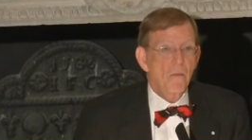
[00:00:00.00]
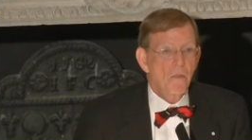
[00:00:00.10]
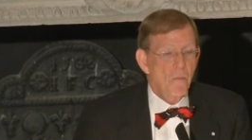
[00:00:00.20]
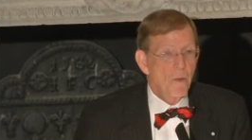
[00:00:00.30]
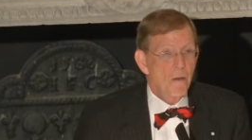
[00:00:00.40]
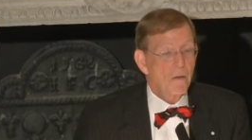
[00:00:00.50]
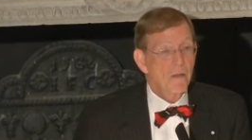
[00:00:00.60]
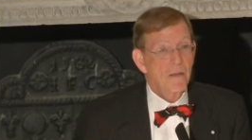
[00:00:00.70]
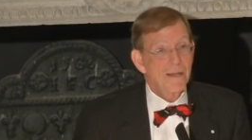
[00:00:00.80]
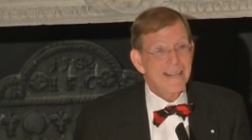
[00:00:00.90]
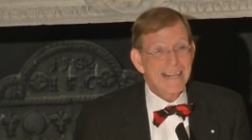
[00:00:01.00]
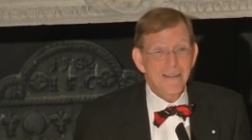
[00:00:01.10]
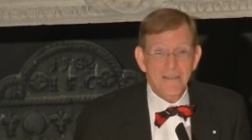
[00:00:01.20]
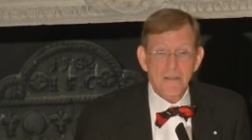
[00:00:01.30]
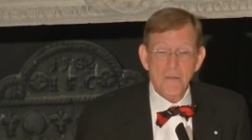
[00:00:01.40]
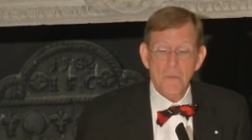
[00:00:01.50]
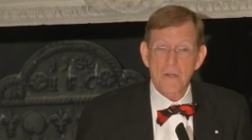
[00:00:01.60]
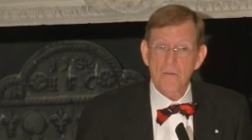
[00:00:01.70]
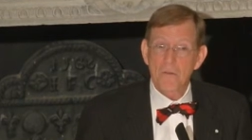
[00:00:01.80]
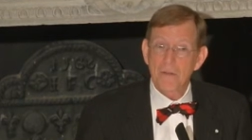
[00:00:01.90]
the American, it should have
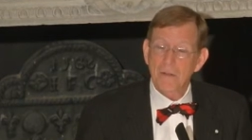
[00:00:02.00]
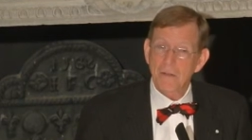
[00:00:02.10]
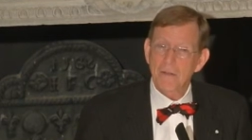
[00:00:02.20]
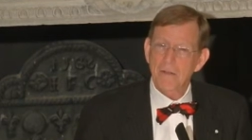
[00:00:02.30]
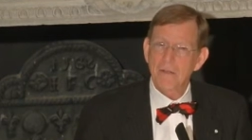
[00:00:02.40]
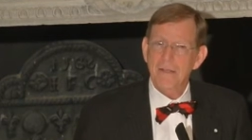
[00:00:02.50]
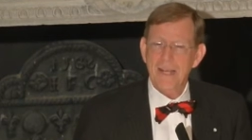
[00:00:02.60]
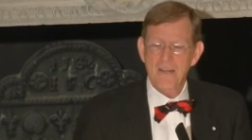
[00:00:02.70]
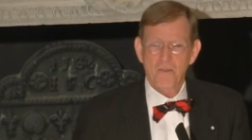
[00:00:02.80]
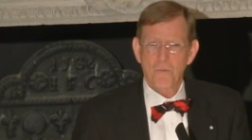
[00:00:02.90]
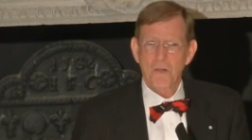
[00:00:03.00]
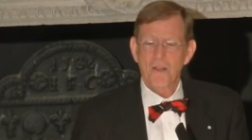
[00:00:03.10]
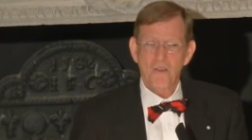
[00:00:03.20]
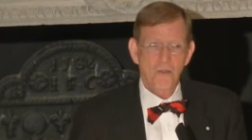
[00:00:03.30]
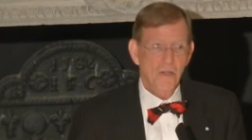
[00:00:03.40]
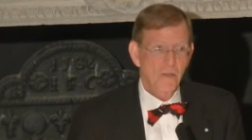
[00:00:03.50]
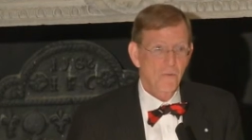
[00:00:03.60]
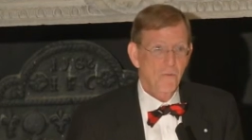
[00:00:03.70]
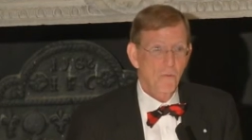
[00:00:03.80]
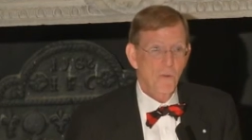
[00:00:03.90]
been, Gates really should
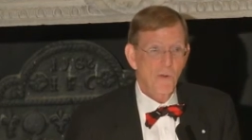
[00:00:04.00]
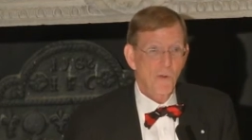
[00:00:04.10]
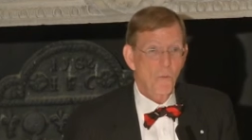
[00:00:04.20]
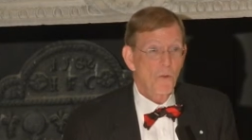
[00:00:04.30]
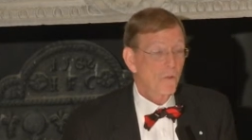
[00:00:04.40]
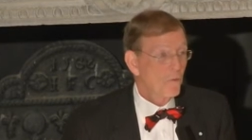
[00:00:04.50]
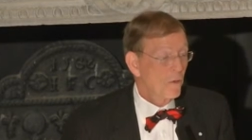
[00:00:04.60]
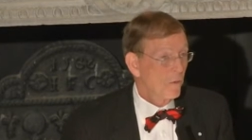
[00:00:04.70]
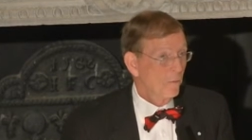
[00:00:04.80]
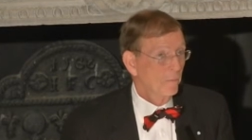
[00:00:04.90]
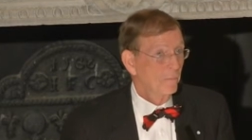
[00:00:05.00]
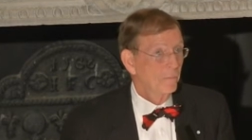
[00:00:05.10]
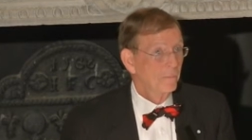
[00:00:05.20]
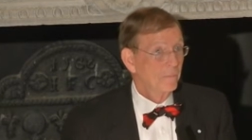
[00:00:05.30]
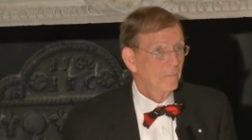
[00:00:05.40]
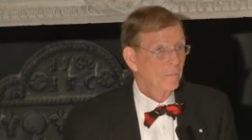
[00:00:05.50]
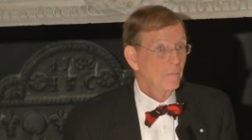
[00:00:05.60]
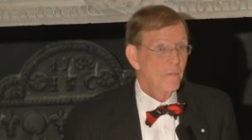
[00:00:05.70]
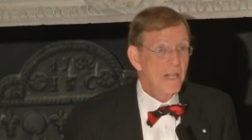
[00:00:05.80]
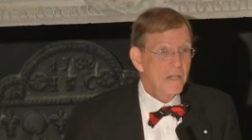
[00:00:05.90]
have withdrawn. He